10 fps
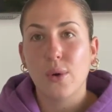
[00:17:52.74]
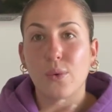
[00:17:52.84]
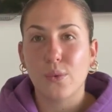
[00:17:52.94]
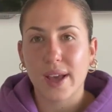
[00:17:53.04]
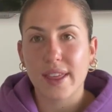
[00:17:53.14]

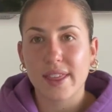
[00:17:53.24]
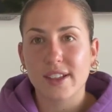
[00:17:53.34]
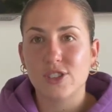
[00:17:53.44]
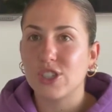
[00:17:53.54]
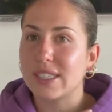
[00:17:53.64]
with,
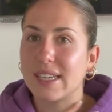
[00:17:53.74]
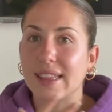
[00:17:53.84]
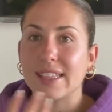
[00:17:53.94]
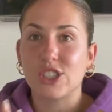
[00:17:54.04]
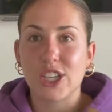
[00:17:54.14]
just
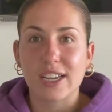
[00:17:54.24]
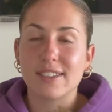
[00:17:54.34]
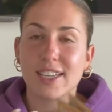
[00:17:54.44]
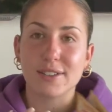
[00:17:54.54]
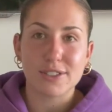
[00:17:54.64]
in the
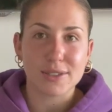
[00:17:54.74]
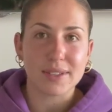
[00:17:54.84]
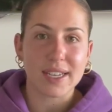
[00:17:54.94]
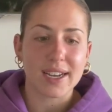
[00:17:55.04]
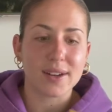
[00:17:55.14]
chance that you do
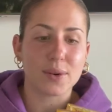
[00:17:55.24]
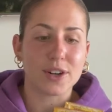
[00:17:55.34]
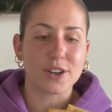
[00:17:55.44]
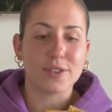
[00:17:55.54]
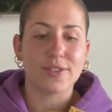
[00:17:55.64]
need it or
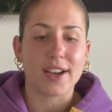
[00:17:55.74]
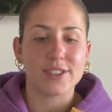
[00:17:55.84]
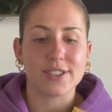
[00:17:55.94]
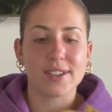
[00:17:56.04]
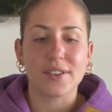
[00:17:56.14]
you find
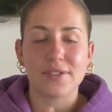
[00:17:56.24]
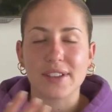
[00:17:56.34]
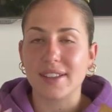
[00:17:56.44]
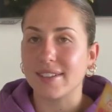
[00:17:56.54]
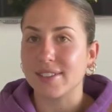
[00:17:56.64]
yourself
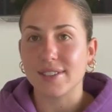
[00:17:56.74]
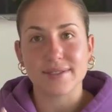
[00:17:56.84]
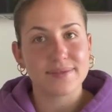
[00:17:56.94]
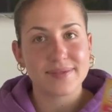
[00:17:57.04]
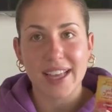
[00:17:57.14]
feeling a little
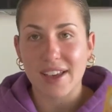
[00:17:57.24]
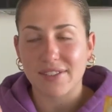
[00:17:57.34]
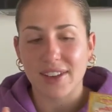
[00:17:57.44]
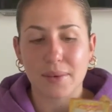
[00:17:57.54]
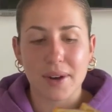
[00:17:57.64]

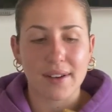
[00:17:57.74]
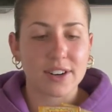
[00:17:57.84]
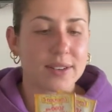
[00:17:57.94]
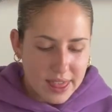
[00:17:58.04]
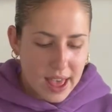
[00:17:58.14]
iffy,
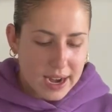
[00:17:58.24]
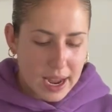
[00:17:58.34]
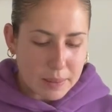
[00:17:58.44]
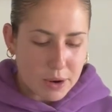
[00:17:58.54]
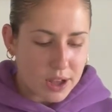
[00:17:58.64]
whatever. Then
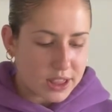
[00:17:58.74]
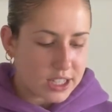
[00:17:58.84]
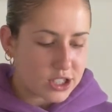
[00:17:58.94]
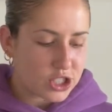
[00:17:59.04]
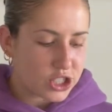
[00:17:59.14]
I brought
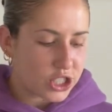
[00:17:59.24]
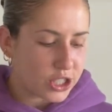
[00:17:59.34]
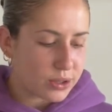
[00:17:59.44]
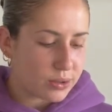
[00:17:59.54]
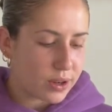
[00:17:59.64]
these
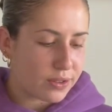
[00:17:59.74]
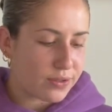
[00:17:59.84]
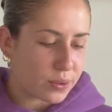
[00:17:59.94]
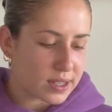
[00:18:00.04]
2 Four